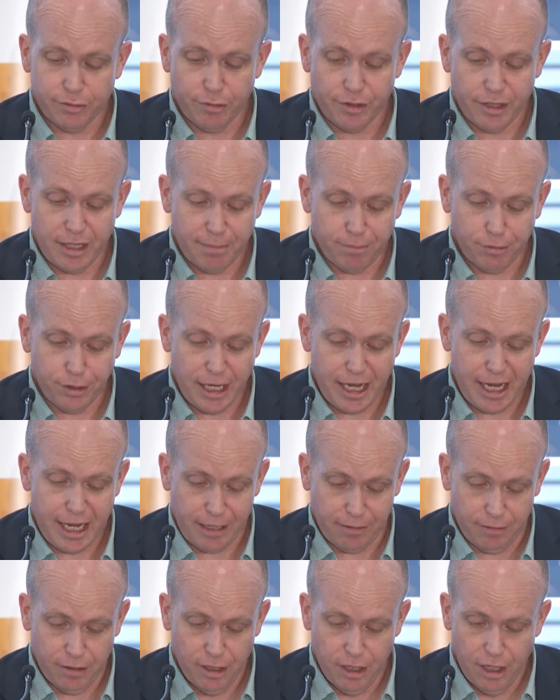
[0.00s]
with their
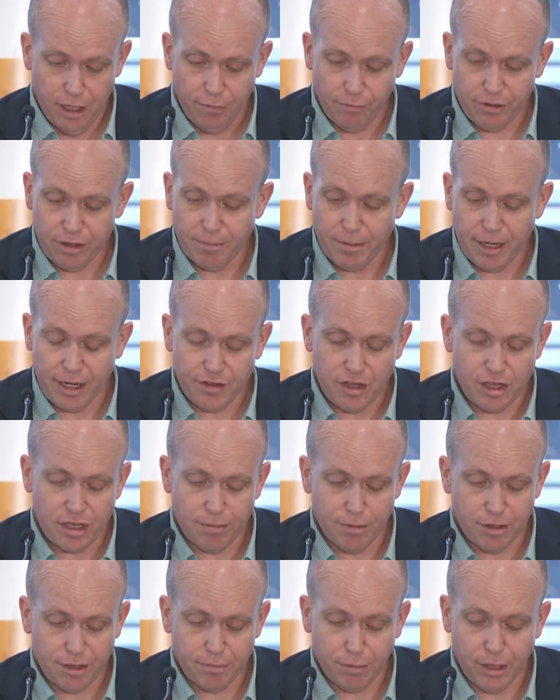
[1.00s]
plan, with the
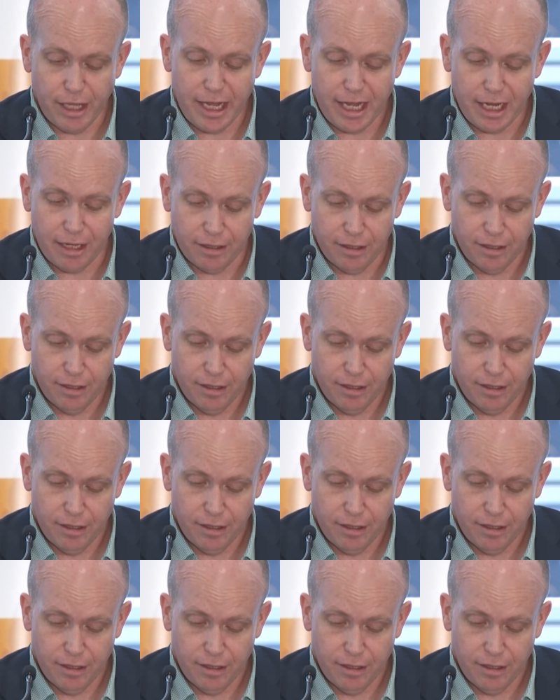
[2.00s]
participants' plan.